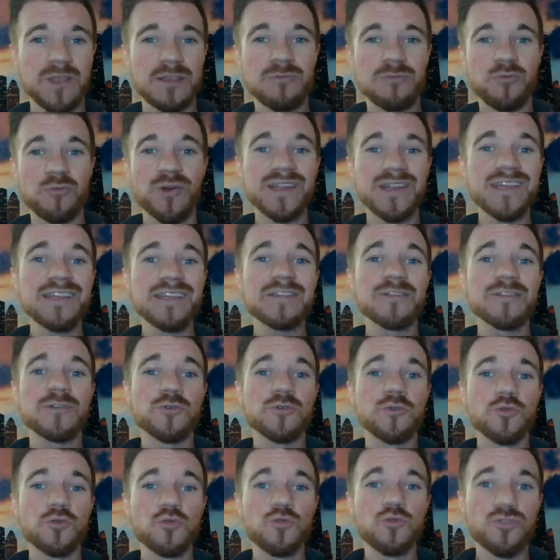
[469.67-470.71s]

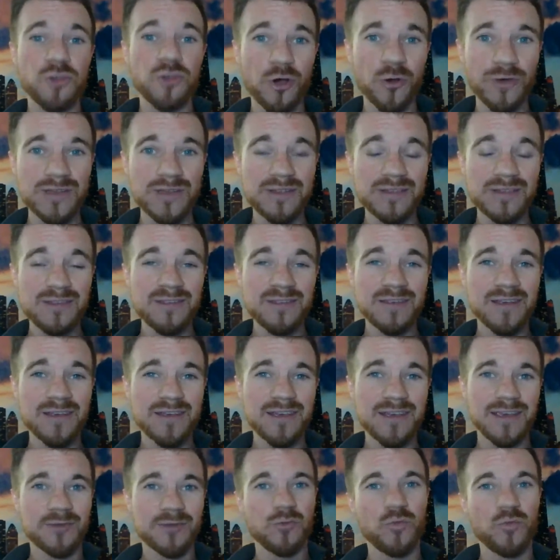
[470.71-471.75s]

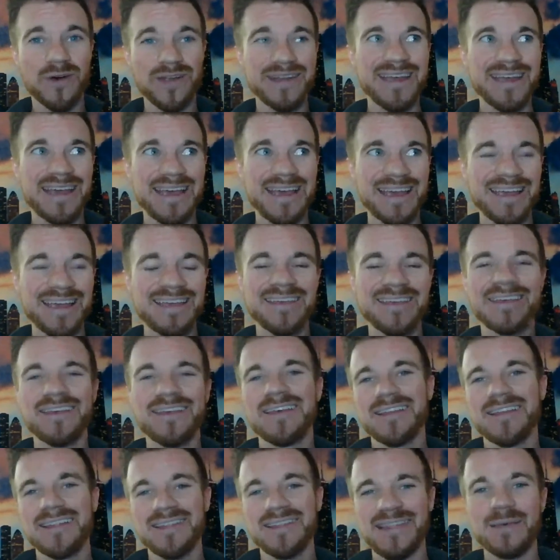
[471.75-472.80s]
in one day,
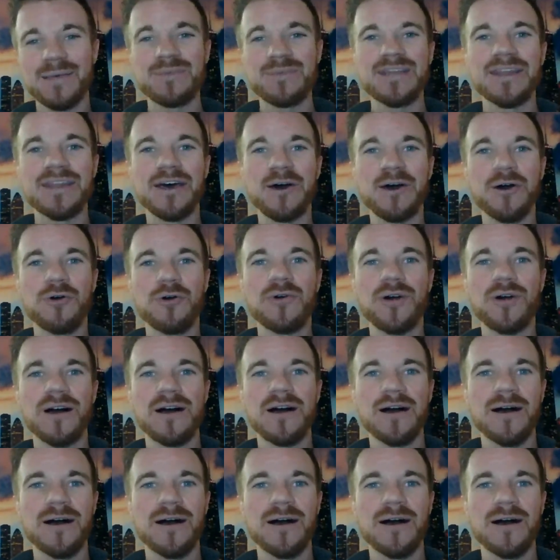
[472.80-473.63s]
let me know.